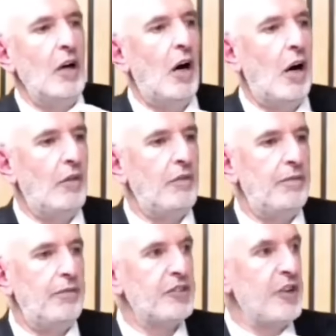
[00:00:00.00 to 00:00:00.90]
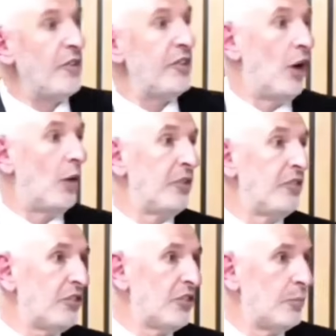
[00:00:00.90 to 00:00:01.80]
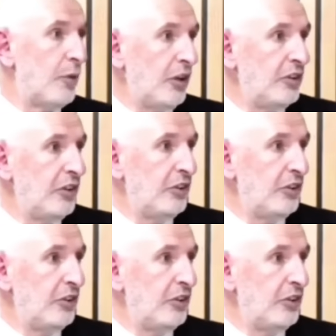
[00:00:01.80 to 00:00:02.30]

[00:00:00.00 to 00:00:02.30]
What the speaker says: of some of the opposition parties.